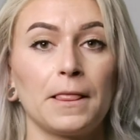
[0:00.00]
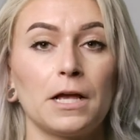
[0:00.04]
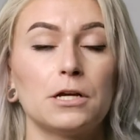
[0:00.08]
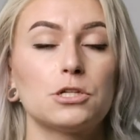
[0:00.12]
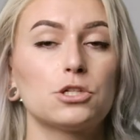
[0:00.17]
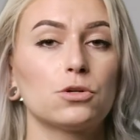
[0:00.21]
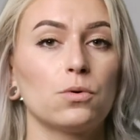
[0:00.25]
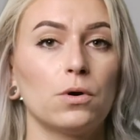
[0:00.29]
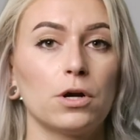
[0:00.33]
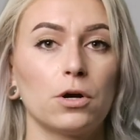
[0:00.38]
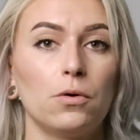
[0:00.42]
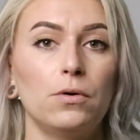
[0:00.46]

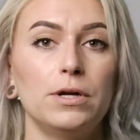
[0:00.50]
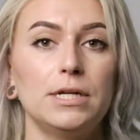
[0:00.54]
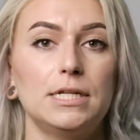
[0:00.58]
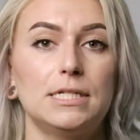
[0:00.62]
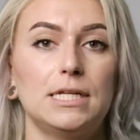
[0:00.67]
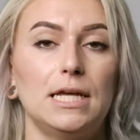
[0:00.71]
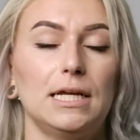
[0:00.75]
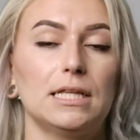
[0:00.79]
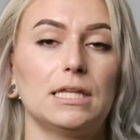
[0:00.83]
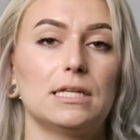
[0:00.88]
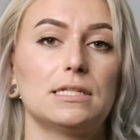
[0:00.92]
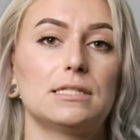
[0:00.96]
So we're going to
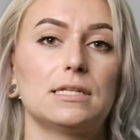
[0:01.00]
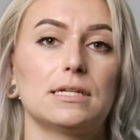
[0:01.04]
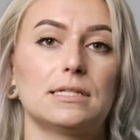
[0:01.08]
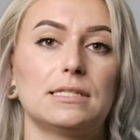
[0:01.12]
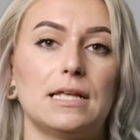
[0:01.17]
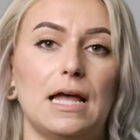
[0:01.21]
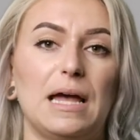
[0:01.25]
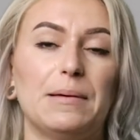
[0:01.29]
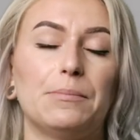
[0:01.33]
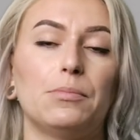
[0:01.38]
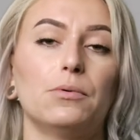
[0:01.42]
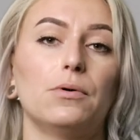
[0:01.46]
take this
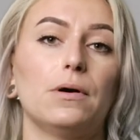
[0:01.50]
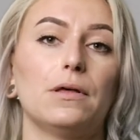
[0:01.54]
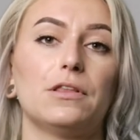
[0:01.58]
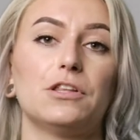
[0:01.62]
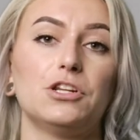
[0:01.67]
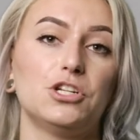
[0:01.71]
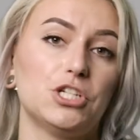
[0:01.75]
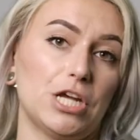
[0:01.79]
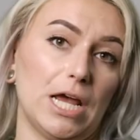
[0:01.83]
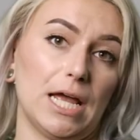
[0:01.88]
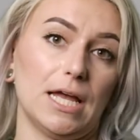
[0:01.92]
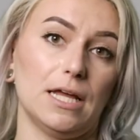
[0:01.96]
example
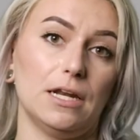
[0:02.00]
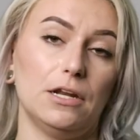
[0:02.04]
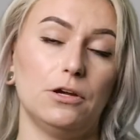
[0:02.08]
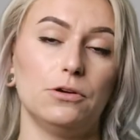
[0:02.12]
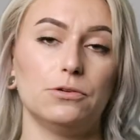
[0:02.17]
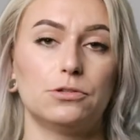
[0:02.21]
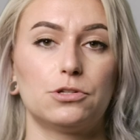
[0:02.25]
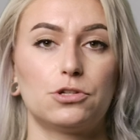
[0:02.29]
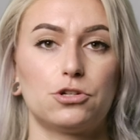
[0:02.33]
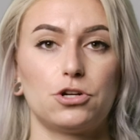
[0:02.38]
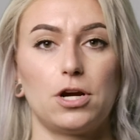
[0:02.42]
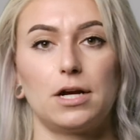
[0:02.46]
with Jane,
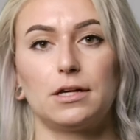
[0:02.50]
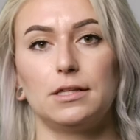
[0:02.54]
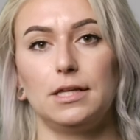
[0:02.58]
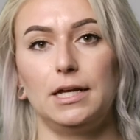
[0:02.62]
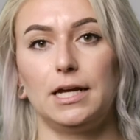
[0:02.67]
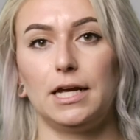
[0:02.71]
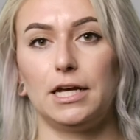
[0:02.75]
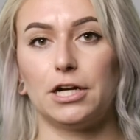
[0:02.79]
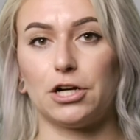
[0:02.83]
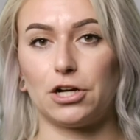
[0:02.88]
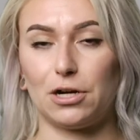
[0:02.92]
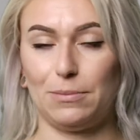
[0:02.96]
who's
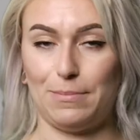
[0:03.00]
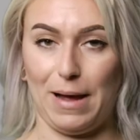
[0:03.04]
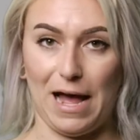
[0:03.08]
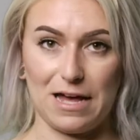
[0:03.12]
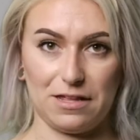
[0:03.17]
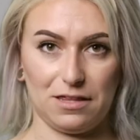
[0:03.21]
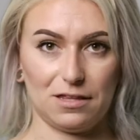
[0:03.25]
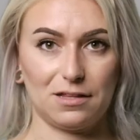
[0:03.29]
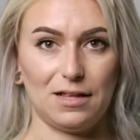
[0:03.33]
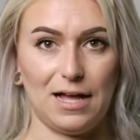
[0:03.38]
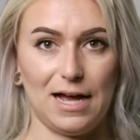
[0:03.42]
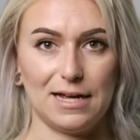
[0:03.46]
struggling in her
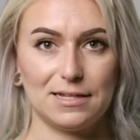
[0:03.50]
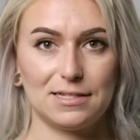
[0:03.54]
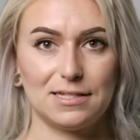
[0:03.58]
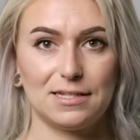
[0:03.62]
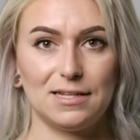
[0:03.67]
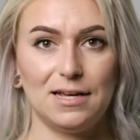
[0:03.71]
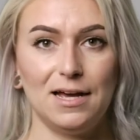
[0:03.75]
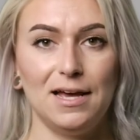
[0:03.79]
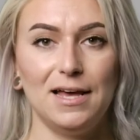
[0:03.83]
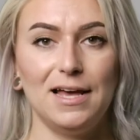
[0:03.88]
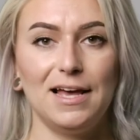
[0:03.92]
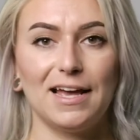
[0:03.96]
math
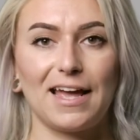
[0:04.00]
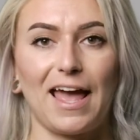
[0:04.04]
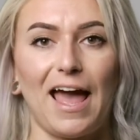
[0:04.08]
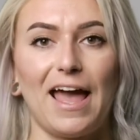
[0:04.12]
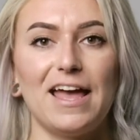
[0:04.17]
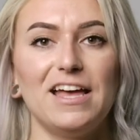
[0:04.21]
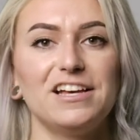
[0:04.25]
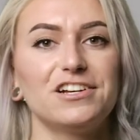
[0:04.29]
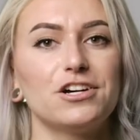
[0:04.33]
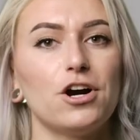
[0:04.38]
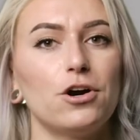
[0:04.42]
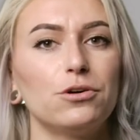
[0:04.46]
class.
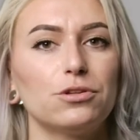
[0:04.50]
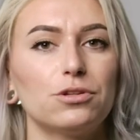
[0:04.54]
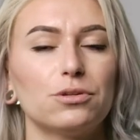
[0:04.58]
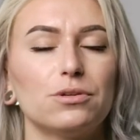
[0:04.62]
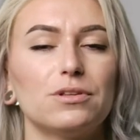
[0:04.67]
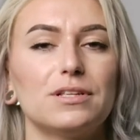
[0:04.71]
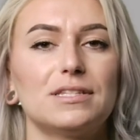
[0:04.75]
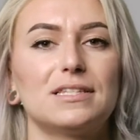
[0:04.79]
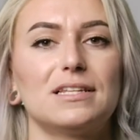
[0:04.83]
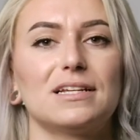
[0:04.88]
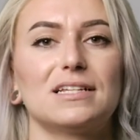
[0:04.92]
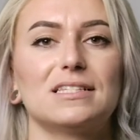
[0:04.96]
Okay, and go through
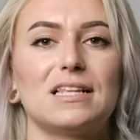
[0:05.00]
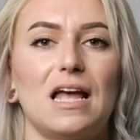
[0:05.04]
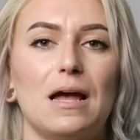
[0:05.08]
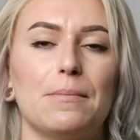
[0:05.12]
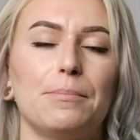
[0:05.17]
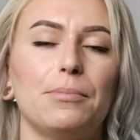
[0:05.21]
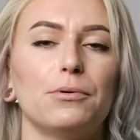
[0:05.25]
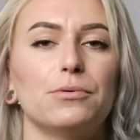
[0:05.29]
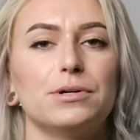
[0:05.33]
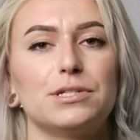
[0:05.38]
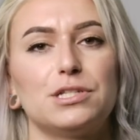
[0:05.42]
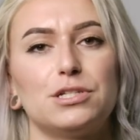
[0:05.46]
this
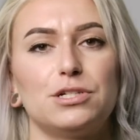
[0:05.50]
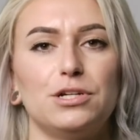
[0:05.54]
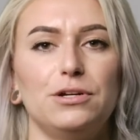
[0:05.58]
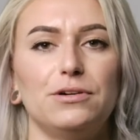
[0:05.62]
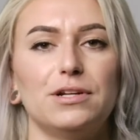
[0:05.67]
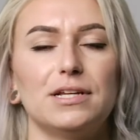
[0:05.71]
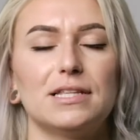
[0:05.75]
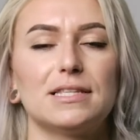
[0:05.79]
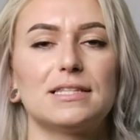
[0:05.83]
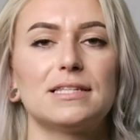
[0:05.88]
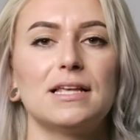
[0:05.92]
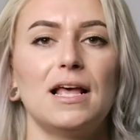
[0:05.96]
example with
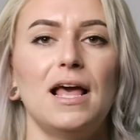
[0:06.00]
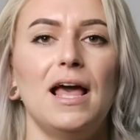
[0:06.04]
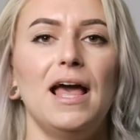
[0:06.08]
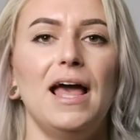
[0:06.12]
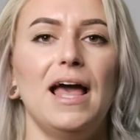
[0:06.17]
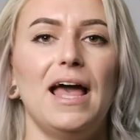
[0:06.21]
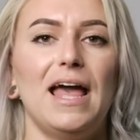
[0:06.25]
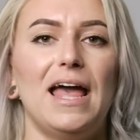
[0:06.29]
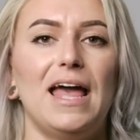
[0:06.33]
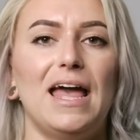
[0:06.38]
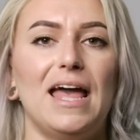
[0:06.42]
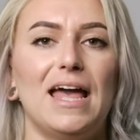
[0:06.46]
students
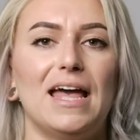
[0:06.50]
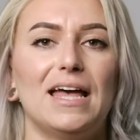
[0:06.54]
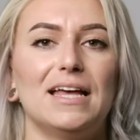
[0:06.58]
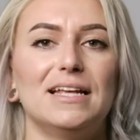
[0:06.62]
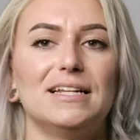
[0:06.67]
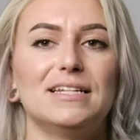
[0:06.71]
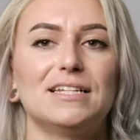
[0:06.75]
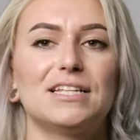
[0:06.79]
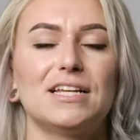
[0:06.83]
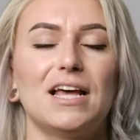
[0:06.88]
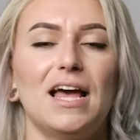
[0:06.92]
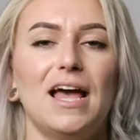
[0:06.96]

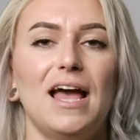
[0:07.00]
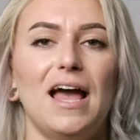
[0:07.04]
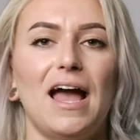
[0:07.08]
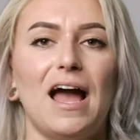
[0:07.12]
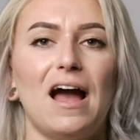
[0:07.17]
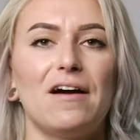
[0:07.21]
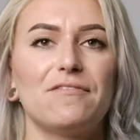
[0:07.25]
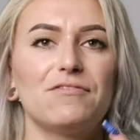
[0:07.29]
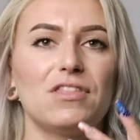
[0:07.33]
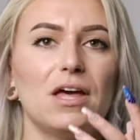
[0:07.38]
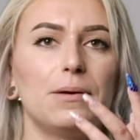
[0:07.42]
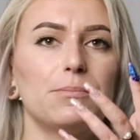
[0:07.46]
and
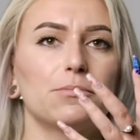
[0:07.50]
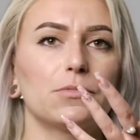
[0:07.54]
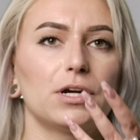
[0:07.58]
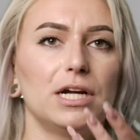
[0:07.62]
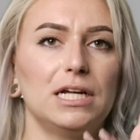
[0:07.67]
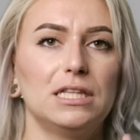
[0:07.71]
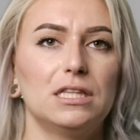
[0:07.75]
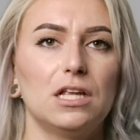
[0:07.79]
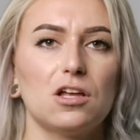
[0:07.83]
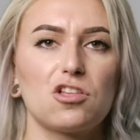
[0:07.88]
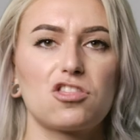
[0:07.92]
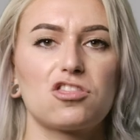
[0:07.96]
have them
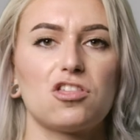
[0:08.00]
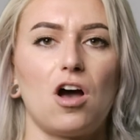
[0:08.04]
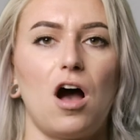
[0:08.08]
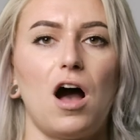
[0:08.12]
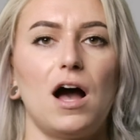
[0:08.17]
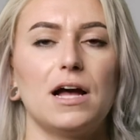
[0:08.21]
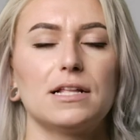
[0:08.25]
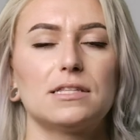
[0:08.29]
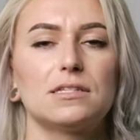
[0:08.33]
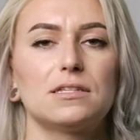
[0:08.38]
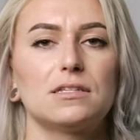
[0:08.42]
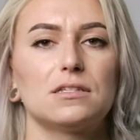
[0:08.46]
read the
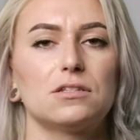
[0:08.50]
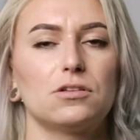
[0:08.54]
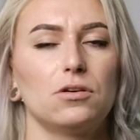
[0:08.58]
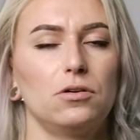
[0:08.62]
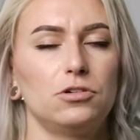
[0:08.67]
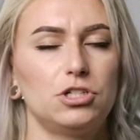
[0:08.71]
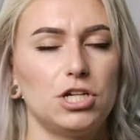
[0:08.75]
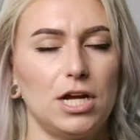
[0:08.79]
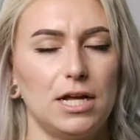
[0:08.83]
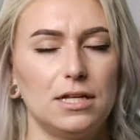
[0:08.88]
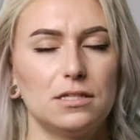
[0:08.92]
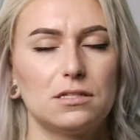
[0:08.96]
thoughts. So
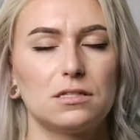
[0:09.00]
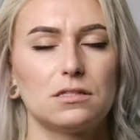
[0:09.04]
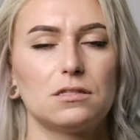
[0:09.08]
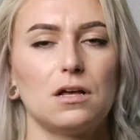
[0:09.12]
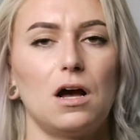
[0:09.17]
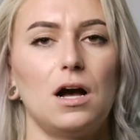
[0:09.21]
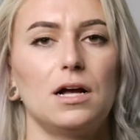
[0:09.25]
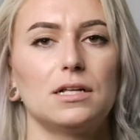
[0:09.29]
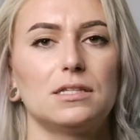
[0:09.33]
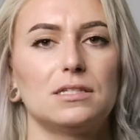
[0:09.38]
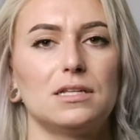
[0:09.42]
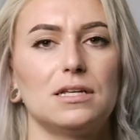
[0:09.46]
Jane's
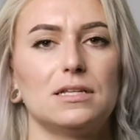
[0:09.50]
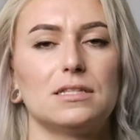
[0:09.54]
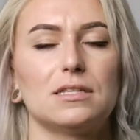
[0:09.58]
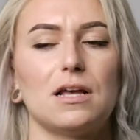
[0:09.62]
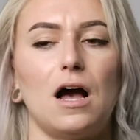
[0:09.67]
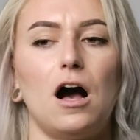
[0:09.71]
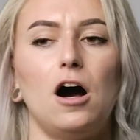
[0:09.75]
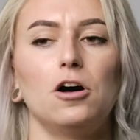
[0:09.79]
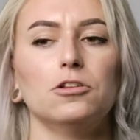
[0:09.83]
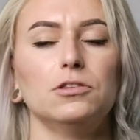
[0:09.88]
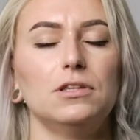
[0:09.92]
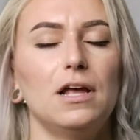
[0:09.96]
thoughts is,
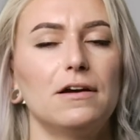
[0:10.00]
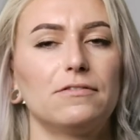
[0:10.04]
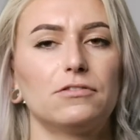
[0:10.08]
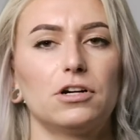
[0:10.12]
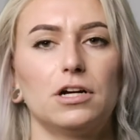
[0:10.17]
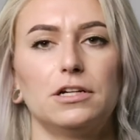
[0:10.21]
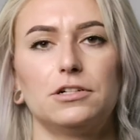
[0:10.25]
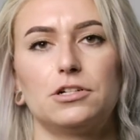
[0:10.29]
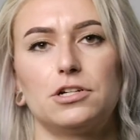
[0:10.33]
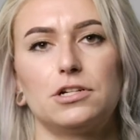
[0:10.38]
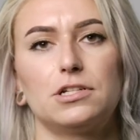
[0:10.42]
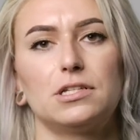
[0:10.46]
"I'll
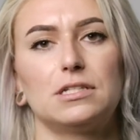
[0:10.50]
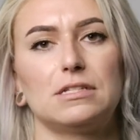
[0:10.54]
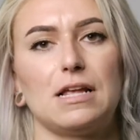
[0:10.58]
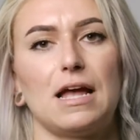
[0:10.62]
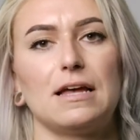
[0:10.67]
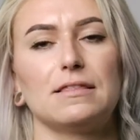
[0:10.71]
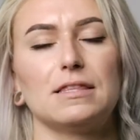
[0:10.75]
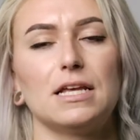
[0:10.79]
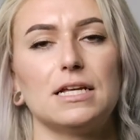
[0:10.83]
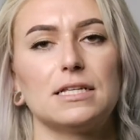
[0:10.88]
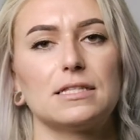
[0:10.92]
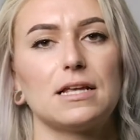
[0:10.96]
never
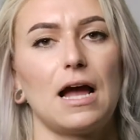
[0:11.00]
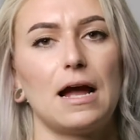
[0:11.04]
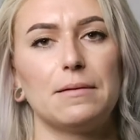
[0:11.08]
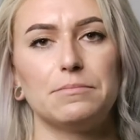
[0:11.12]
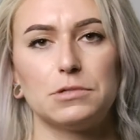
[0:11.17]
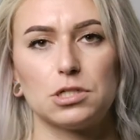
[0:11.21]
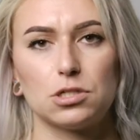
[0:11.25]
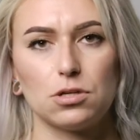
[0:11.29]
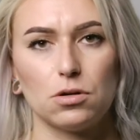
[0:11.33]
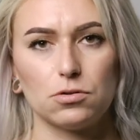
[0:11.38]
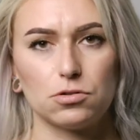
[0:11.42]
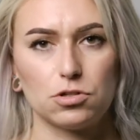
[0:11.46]
understand this, I'm
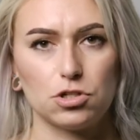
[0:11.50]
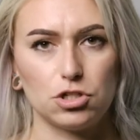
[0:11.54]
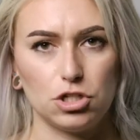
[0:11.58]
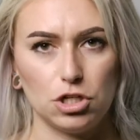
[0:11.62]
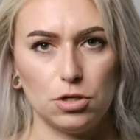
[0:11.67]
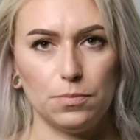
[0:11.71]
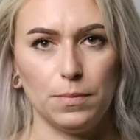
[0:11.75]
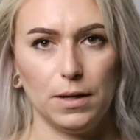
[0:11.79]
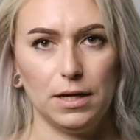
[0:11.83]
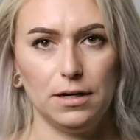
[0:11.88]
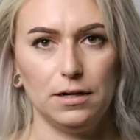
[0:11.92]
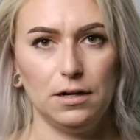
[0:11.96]
so
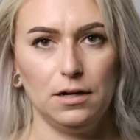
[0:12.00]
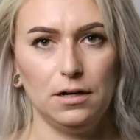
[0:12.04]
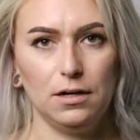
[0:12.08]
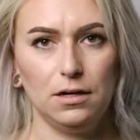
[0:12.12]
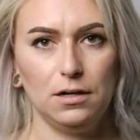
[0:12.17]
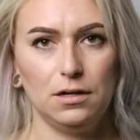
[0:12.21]
stupid."